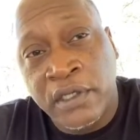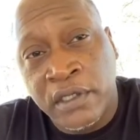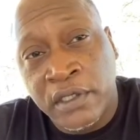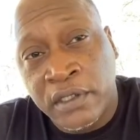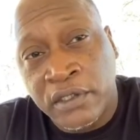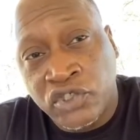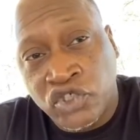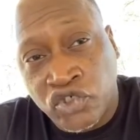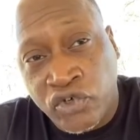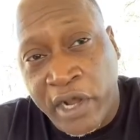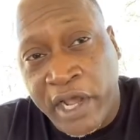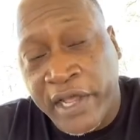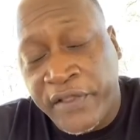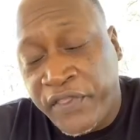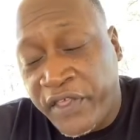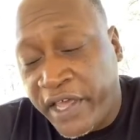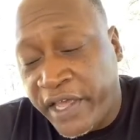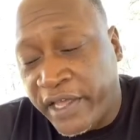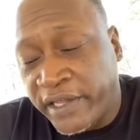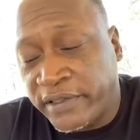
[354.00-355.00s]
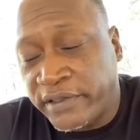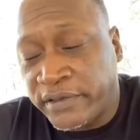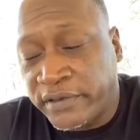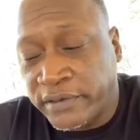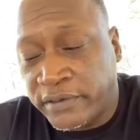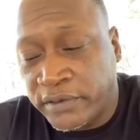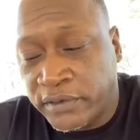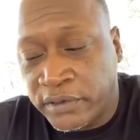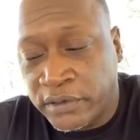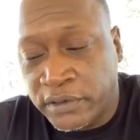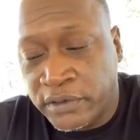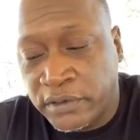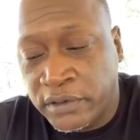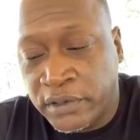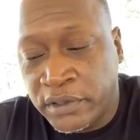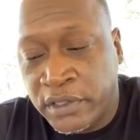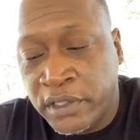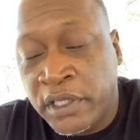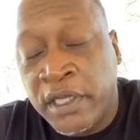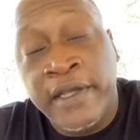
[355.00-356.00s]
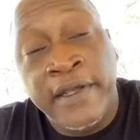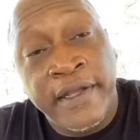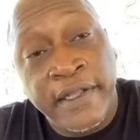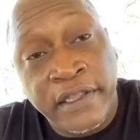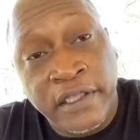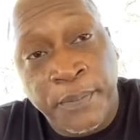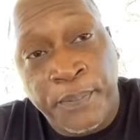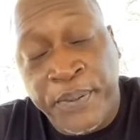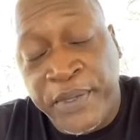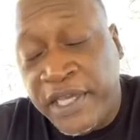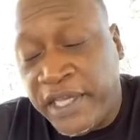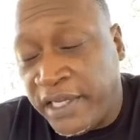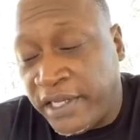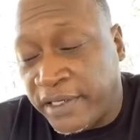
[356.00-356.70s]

Try that. The P.